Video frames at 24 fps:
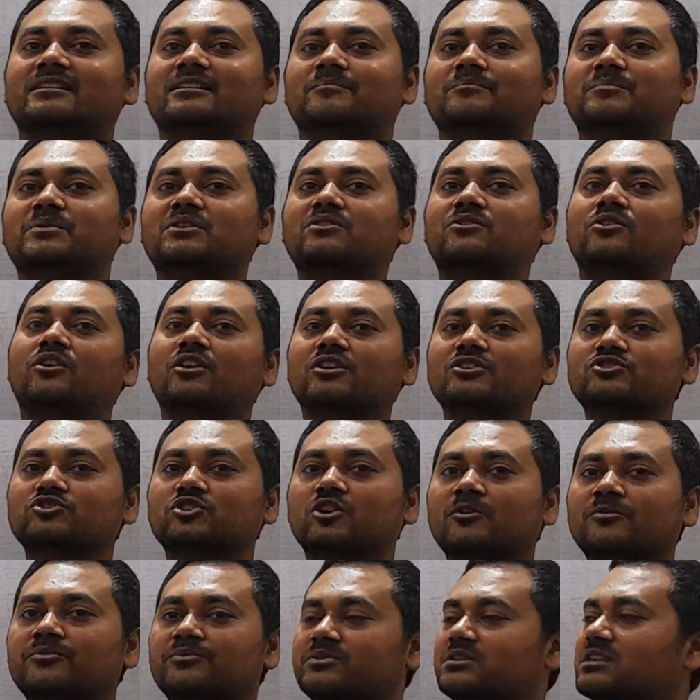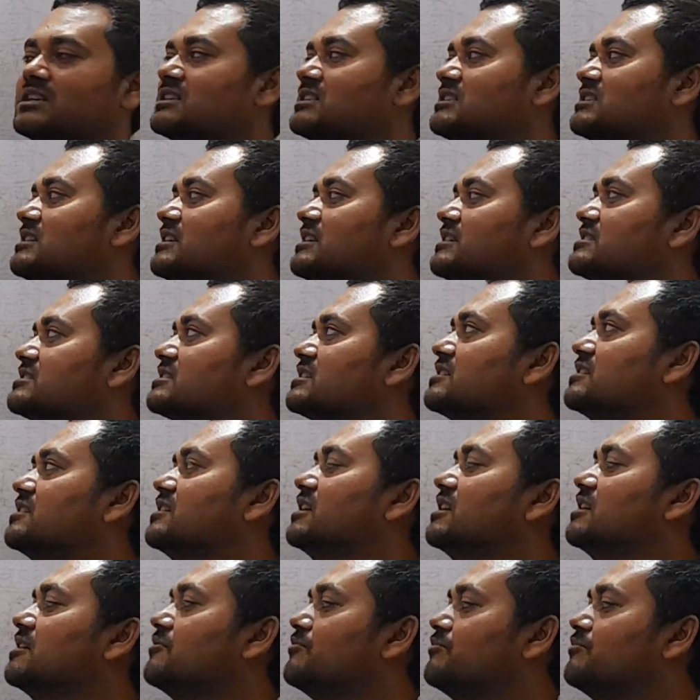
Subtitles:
Because of this reason,